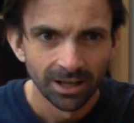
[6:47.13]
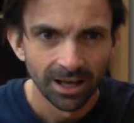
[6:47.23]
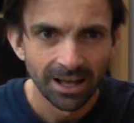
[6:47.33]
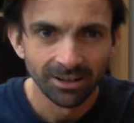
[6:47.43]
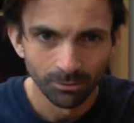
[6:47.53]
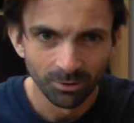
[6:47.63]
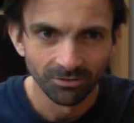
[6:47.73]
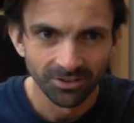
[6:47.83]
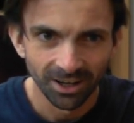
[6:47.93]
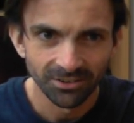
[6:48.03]
any number
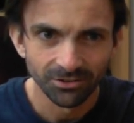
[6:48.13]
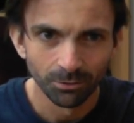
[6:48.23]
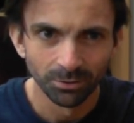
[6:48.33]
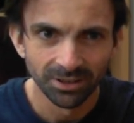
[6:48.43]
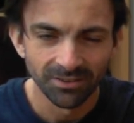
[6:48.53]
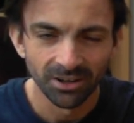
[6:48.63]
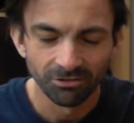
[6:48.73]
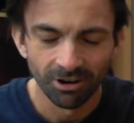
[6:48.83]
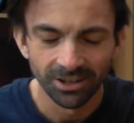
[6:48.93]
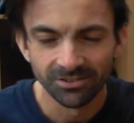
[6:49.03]
of dice, so I believe that
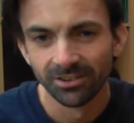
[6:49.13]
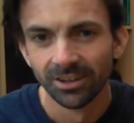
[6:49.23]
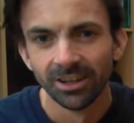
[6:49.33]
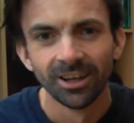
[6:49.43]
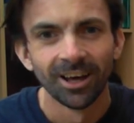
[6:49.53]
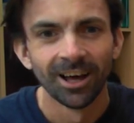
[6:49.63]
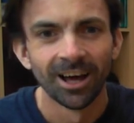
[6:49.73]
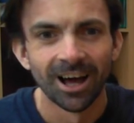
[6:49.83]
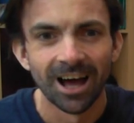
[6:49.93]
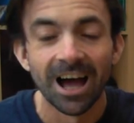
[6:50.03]
is right,
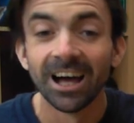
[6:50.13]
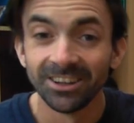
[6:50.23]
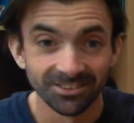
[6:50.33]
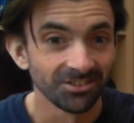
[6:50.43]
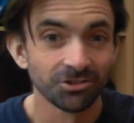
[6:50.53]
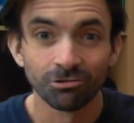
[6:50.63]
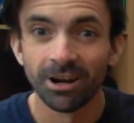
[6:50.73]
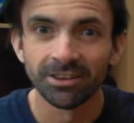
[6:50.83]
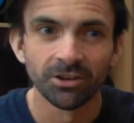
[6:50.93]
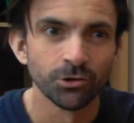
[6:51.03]
and
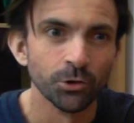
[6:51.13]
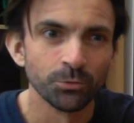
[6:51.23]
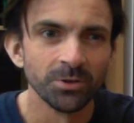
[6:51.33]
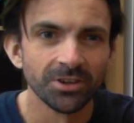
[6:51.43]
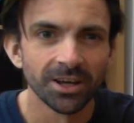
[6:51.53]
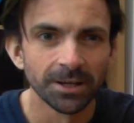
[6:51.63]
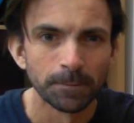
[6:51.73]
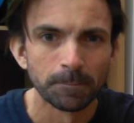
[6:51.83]
strike that swordsman dead.